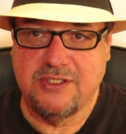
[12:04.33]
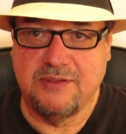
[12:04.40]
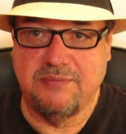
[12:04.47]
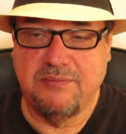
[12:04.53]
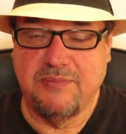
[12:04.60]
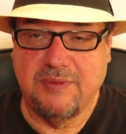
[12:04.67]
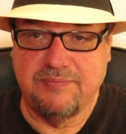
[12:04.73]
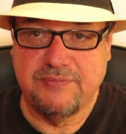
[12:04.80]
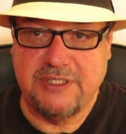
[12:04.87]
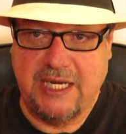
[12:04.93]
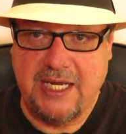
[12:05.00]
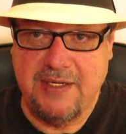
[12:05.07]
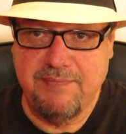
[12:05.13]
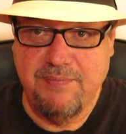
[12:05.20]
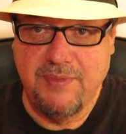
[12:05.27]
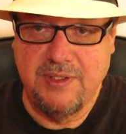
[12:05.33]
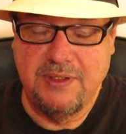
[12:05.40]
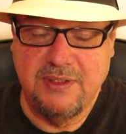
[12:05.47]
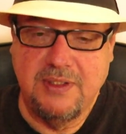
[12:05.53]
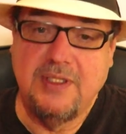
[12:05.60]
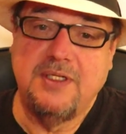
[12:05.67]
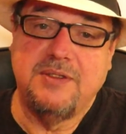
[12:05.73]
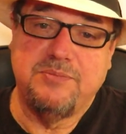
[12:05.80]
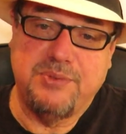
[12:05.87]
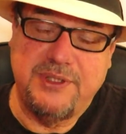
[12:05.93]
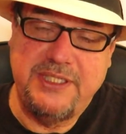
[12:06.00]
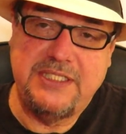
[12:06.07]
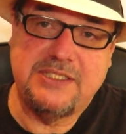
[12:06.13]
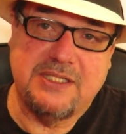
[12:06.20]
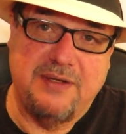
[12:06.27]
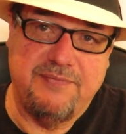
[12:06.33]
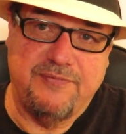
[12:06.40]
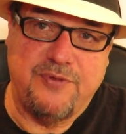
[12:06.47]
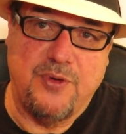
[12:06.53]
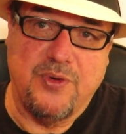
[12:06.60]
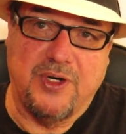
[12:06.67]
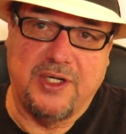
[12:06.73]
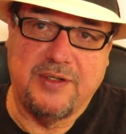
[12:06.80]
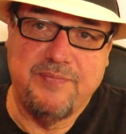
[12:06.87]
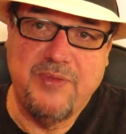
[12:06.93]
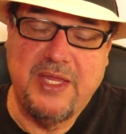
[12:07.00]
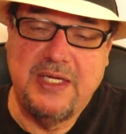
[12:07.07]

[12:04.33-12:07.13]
some time, please come forward.